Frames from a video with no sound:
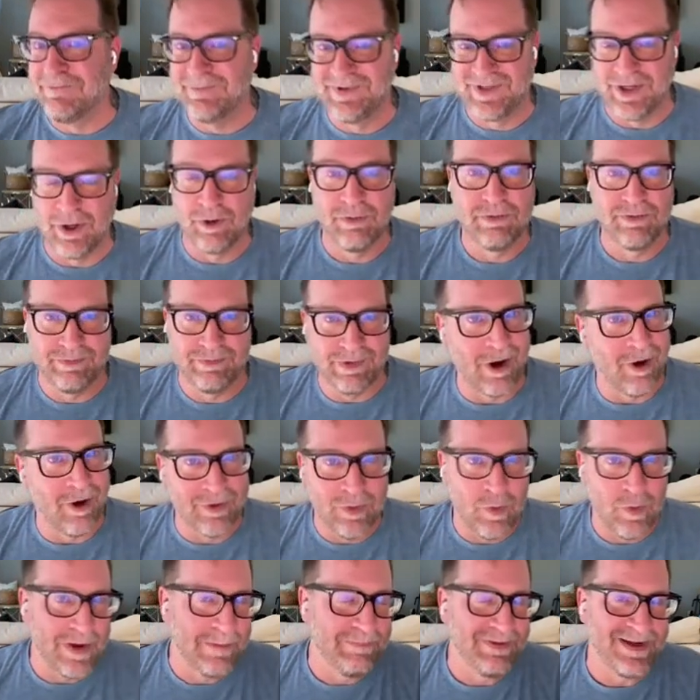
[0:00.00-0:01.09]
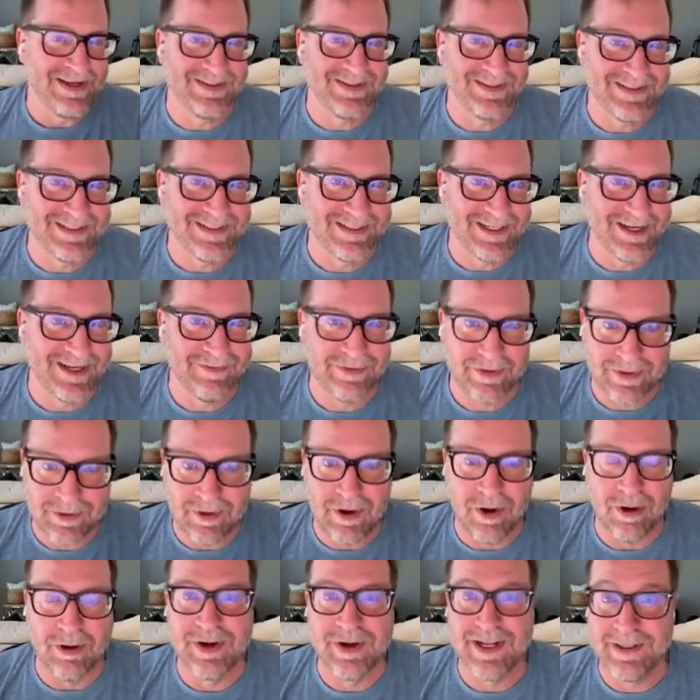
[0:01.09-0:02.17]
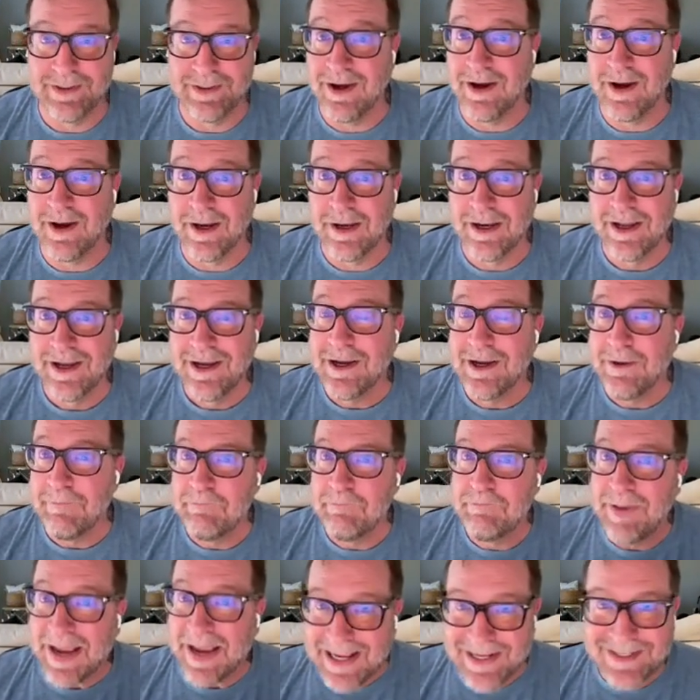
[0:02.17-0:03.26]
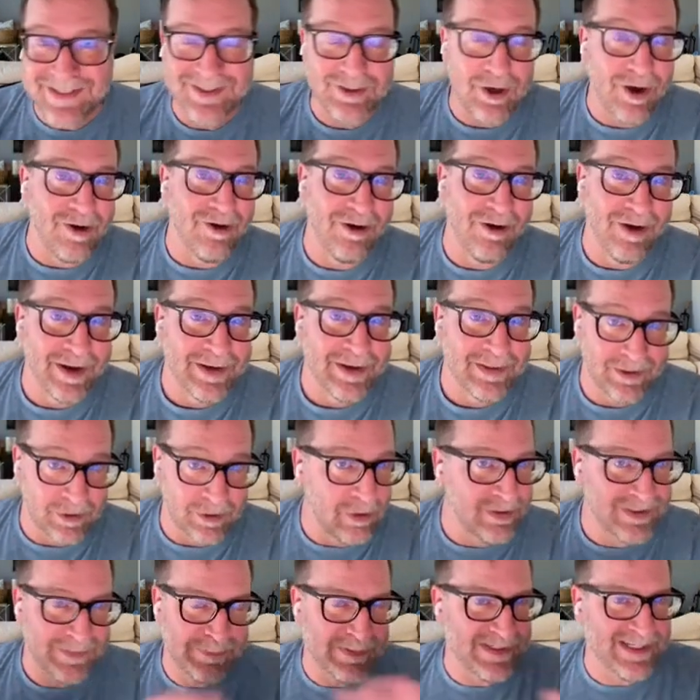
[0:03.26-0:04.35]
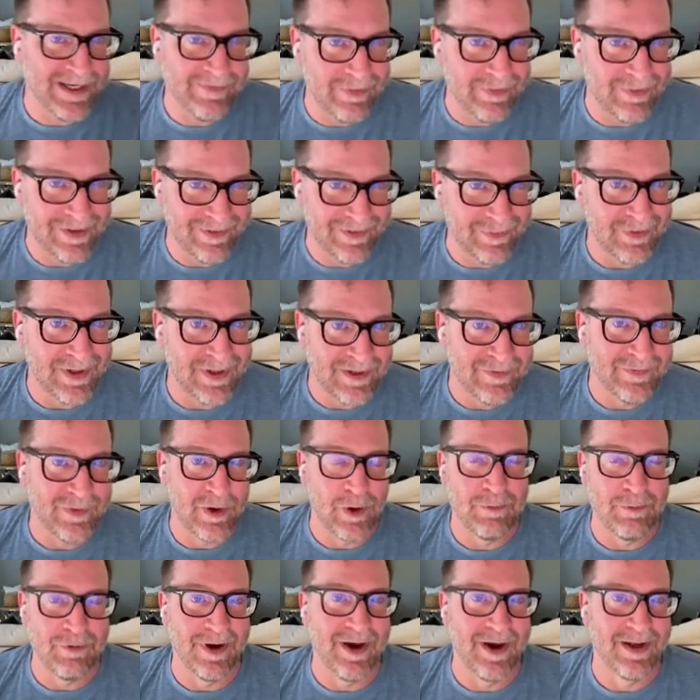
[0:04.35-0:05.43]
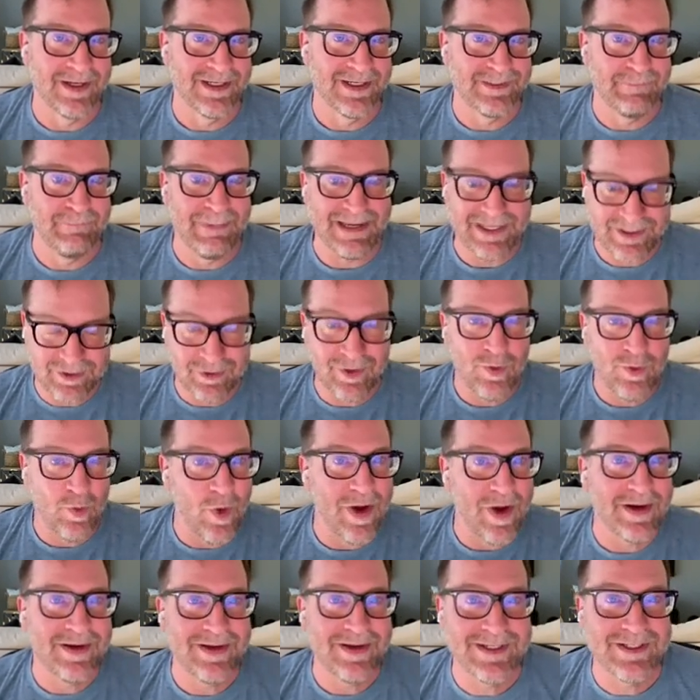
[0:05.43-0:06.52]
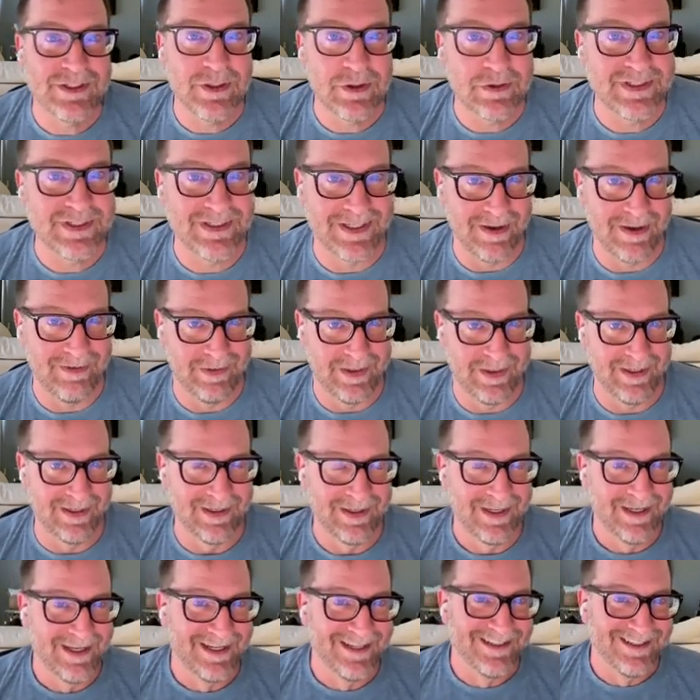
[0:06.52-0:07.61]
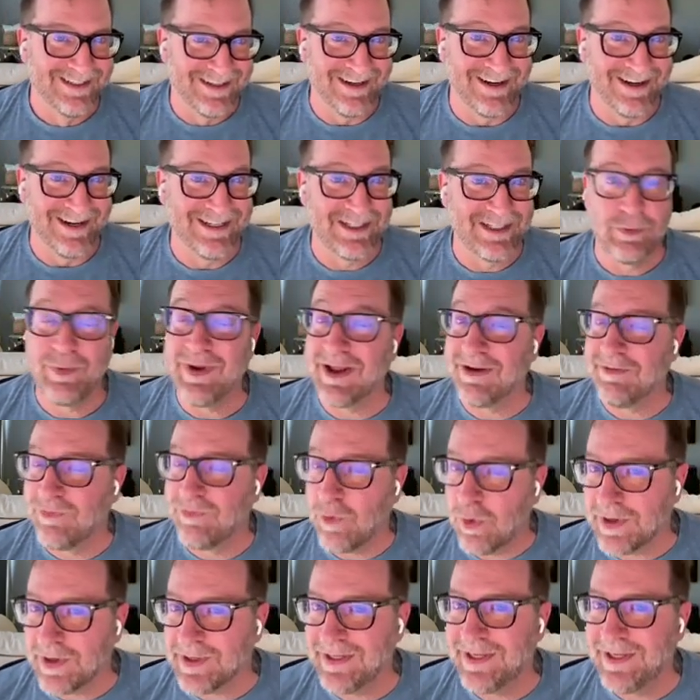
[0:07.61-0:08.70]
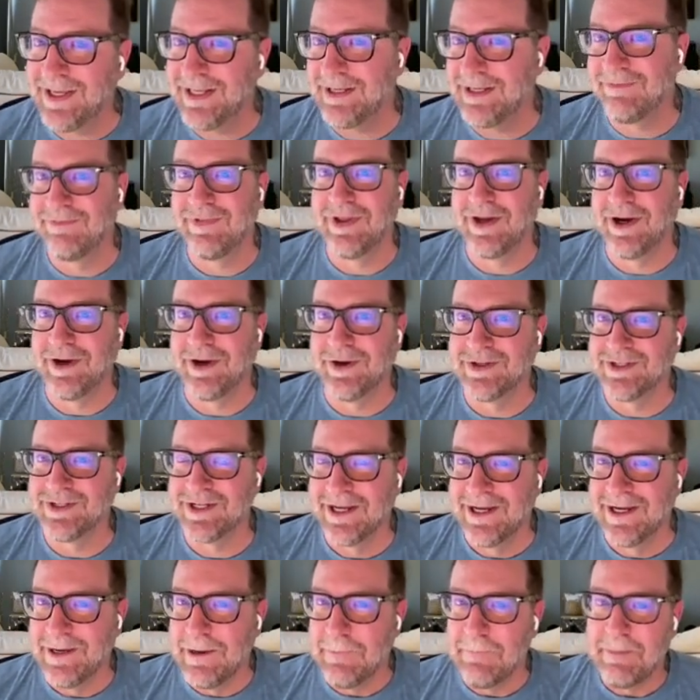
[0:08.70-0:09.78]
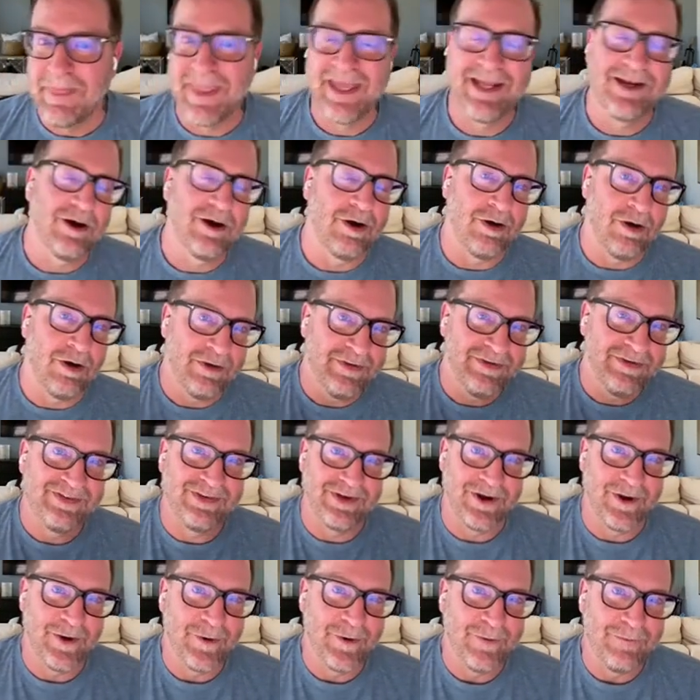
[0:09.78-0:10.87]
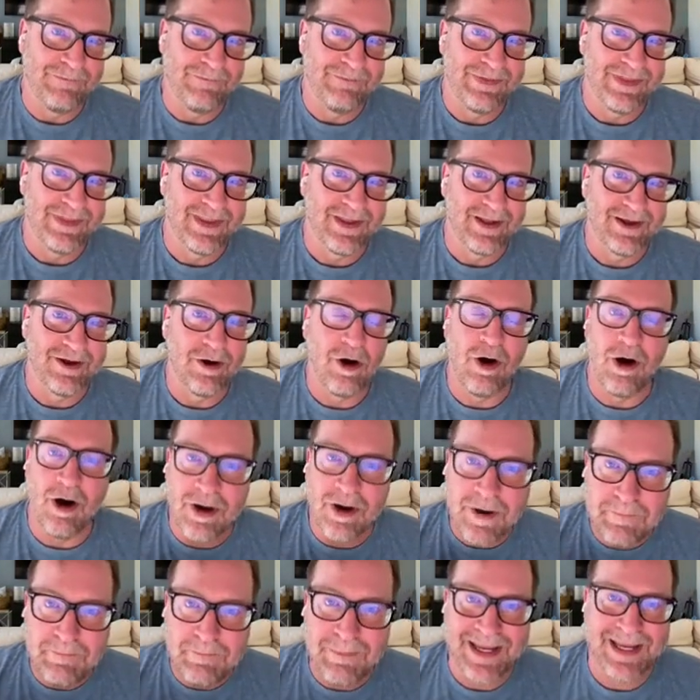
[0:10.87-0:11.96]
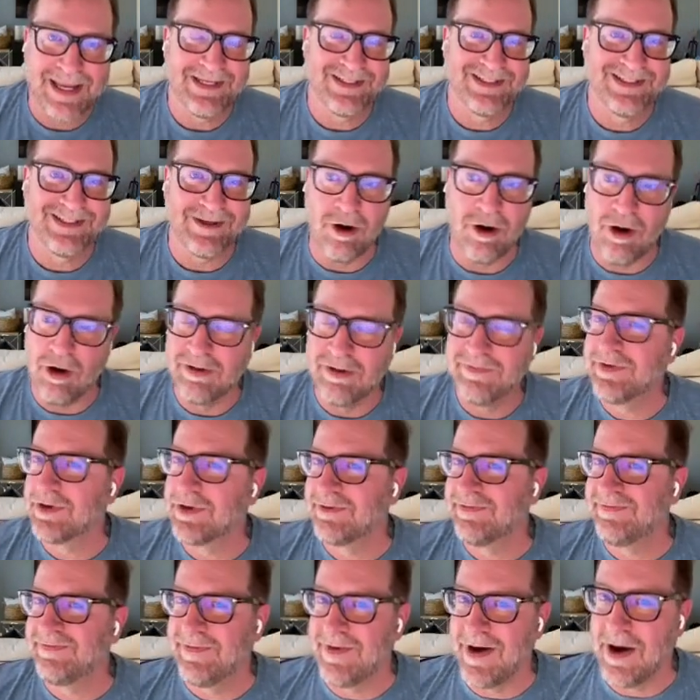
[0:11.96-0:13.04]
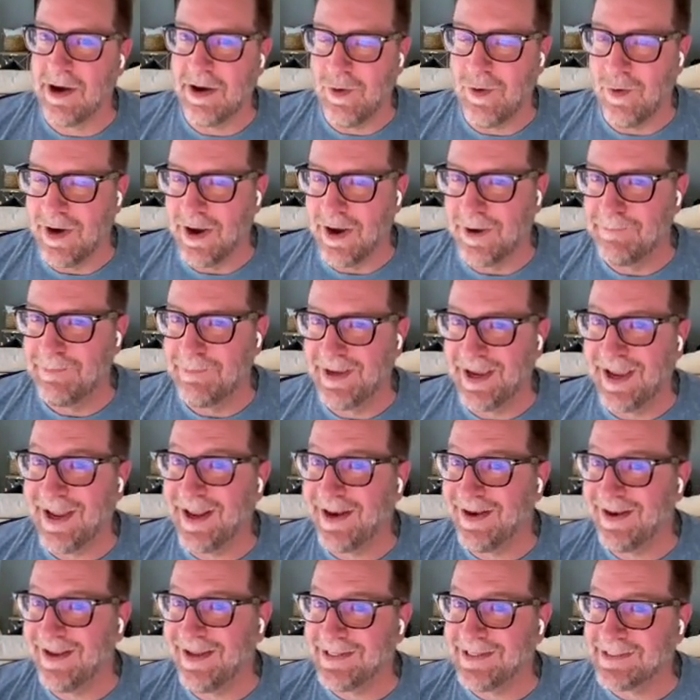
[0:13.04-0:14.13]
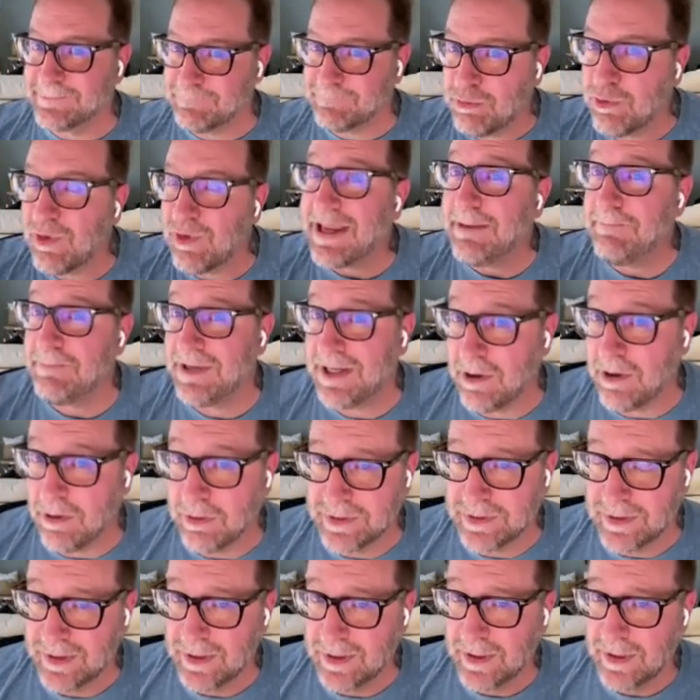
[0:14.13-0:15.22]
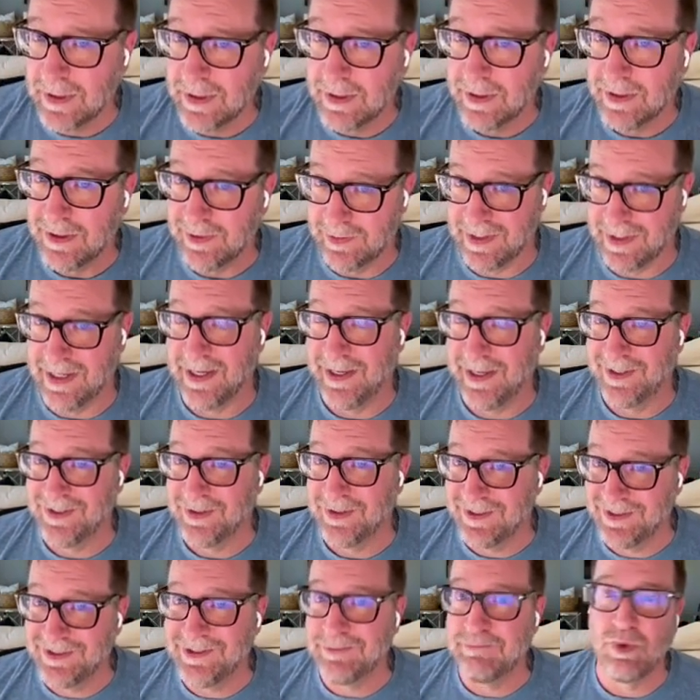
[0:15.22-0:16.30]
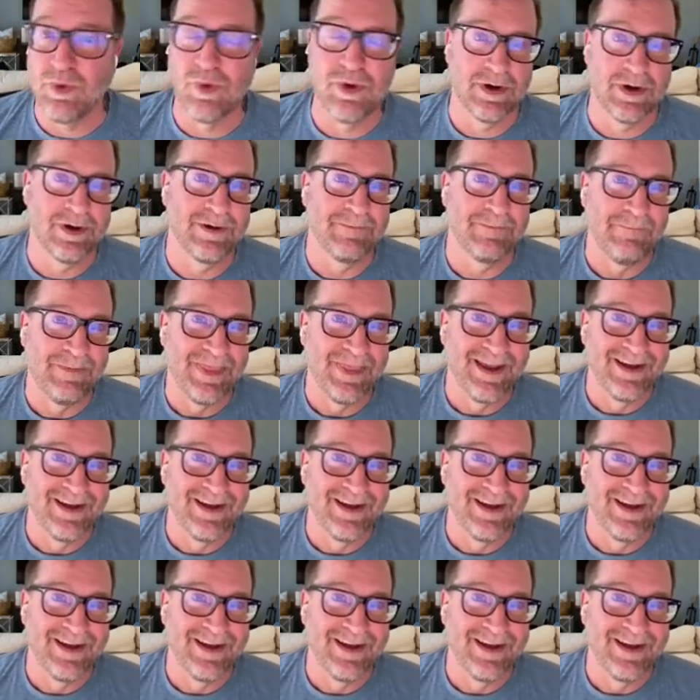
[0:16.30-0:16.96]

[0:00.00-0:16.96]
So all the web pages and stuff, they're already done they're all specifically for info products based on what it is you're selling. All right. So we have 14 of those. It also automates all of your follow up and it's pre-built. Okay. So this is important.